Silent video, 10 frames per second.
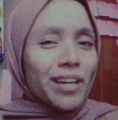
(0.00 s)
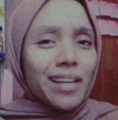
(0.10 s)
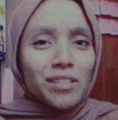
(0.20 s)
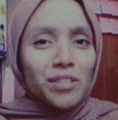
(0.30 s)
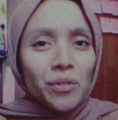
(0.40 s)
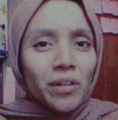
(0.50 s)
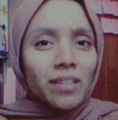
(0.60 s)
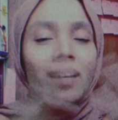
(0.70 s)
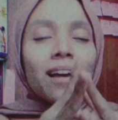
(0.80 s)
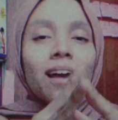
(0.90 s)
You, and so
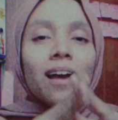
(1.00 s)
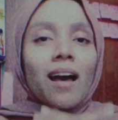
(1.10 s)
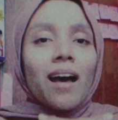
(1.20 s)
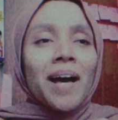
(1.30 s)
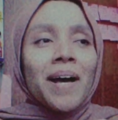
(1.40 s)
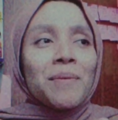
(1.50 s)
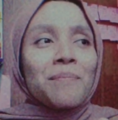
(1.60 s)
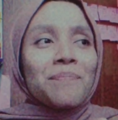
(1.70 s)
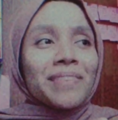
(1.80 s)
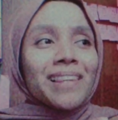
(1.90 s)

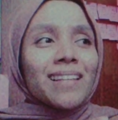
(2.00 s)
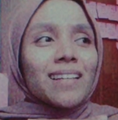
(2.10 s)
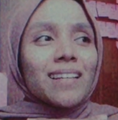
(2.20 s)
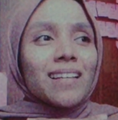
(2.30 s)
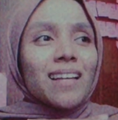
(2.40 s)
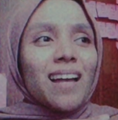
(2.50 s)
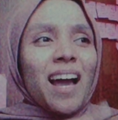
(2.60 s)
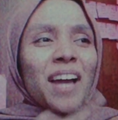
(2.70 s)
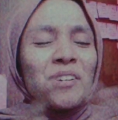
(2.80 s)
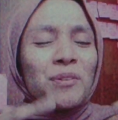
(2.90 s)
on.
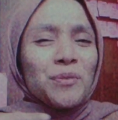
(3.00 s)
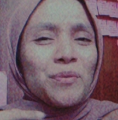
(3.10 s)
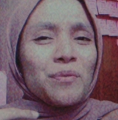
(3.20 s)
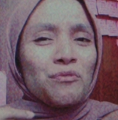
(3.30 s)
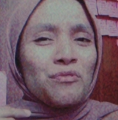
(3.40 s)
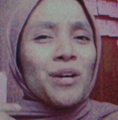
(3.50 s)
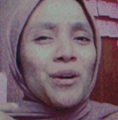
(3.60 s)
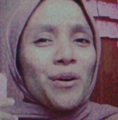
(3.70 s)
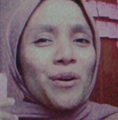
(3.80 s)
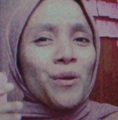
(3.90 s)
I know we
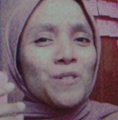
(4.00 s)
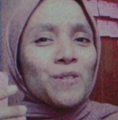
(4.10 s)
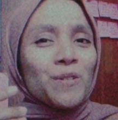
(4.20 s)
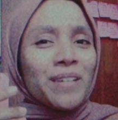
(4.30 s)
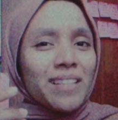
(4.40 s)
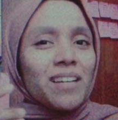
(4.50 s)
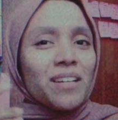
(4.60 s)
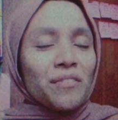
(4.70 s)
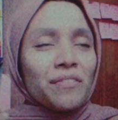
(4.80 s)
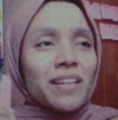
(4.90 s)
also get
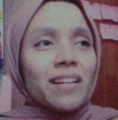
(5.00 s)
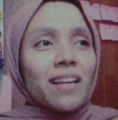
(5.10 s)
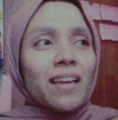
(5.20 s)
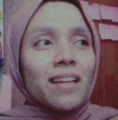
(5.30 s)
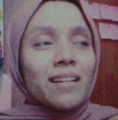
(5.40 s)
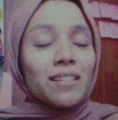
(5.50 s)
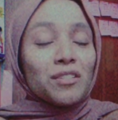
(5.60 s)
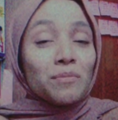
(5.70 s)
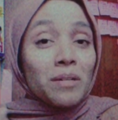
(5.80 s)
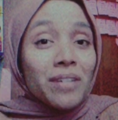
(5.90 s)
tired of that, and
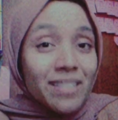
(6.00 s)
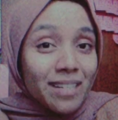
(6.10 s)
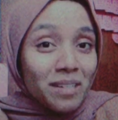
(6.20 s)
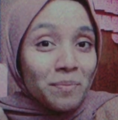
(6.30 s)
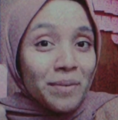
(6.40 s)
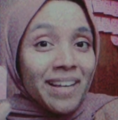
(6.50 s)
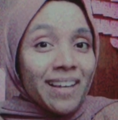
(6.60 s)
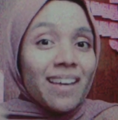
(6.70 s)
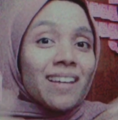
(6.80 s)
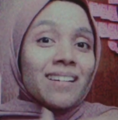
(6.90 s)
you might want to take a break
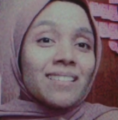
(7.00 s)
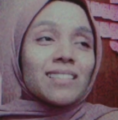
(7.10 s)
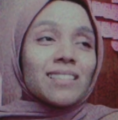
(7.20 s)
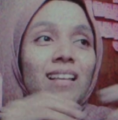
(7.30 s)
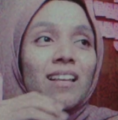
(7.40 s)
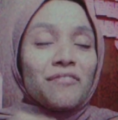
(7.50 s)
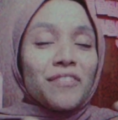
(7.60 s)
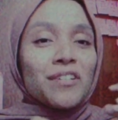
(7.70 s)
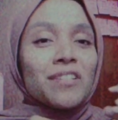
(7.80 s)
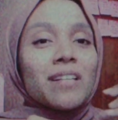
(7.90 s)
and
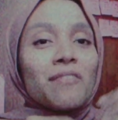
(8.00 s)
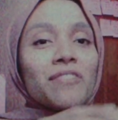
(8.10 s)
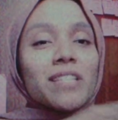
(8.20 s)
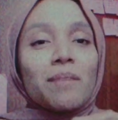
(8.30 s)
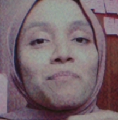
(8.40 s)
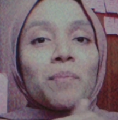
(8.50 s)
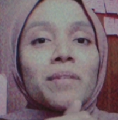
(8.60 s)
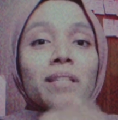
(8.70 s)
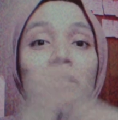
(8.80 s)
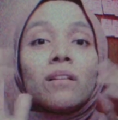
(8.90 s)
feed yourself with some
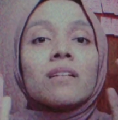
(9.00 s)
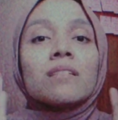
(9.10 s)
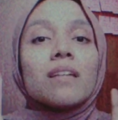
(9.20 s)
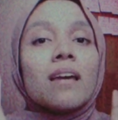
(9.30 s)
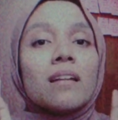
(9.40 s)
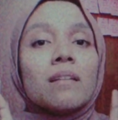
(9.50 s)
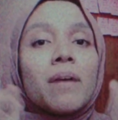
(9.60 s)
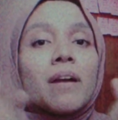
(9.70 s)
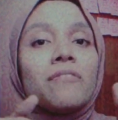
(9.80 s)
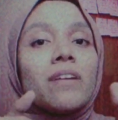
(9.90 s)
property knowledge.
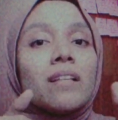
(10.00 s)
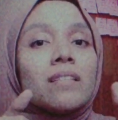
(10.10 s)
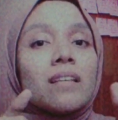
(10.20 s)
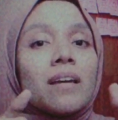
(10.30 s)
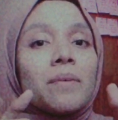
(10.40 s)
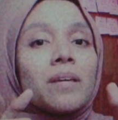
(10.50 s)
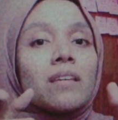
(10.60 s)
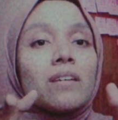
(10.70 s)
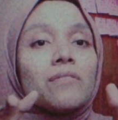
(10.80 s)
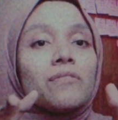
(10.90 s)
And my friends, I am
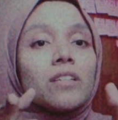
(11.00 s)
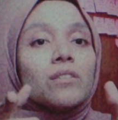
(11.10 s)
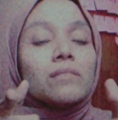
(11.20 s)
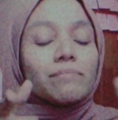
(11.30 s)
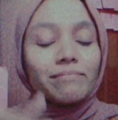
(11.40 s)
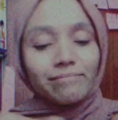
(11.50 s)
here for you.